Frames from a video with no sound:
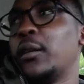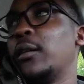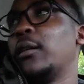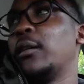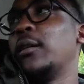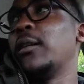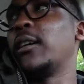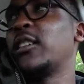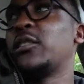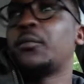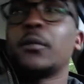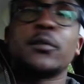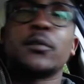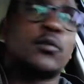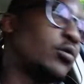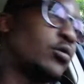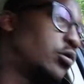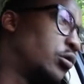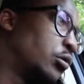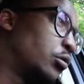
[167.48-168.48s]
experts
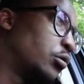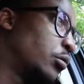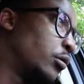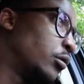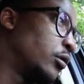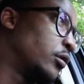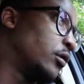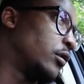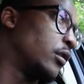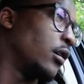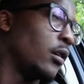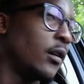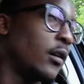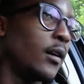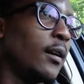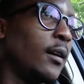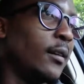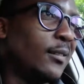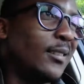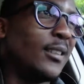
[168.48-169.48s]
do was
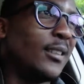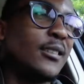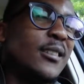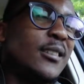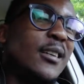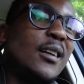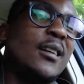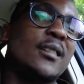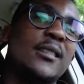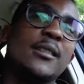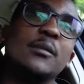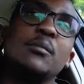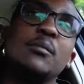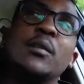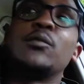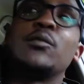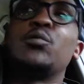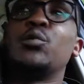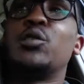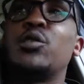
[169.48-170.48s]
the tailgate, but
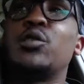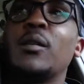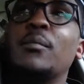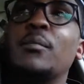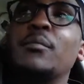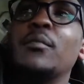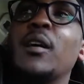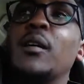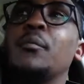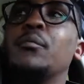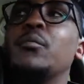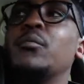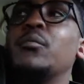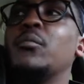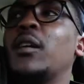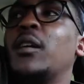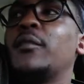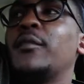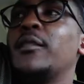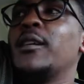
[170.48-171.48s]
which I'm I'm
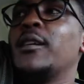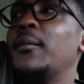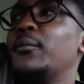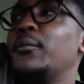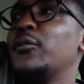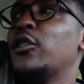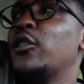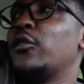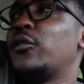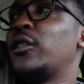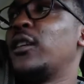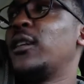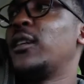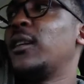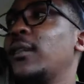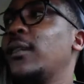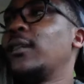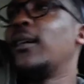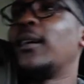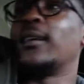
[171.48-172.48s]
I'm not thinking
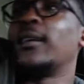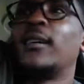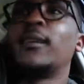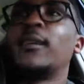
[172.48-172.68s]
like